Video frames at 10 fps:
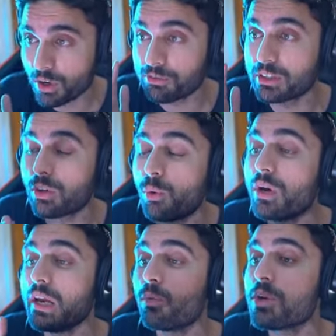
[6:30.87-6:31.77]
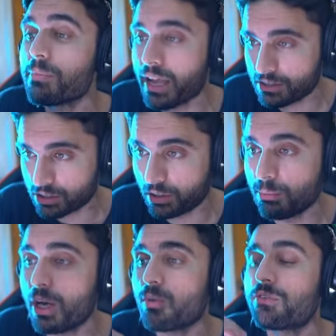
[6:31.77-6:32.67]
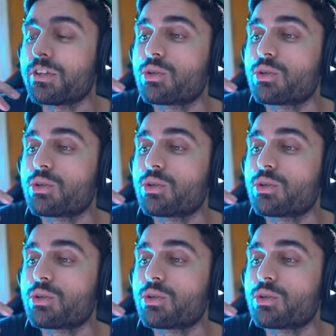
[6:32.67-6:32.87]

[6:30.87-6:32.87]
Warfare 3 remaster, Modern Warfare